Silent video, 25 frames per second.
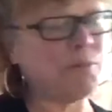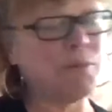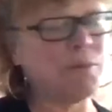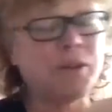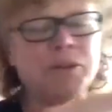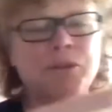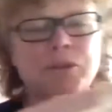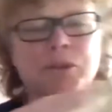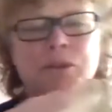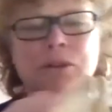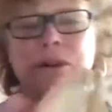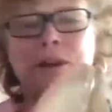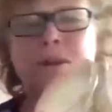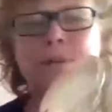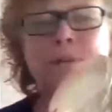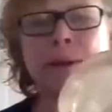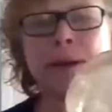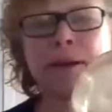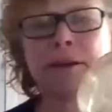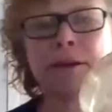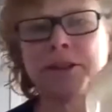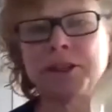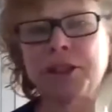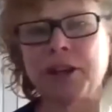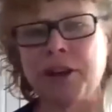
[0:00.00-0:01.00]
your drawer in a
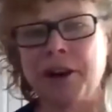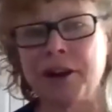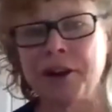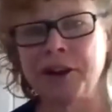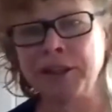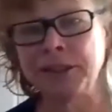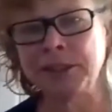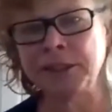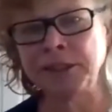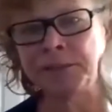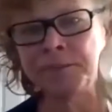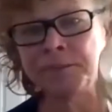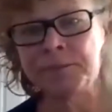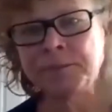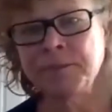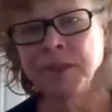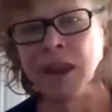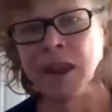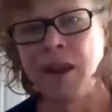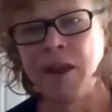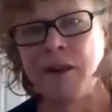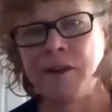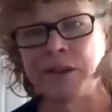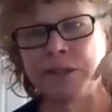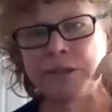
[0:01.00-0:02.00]
pickle jar,
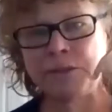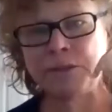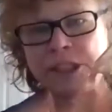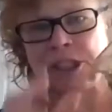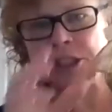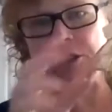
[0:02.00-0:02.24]
which is